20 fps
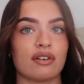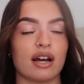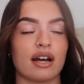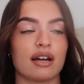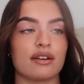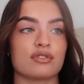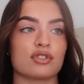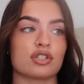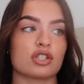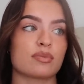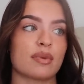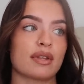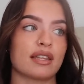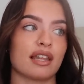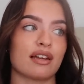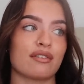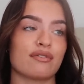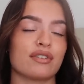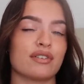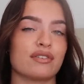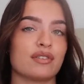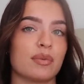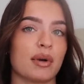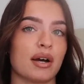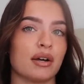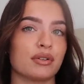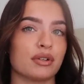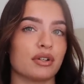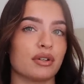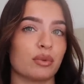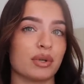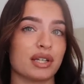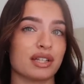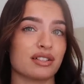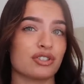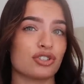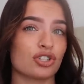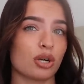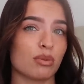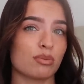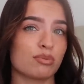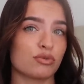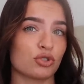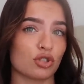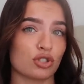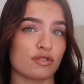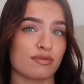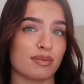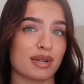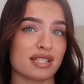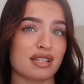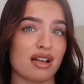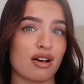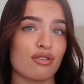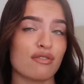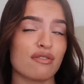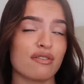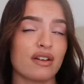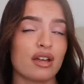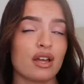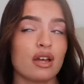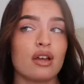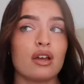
I've just spent like £50 on a weekly shop just for myself.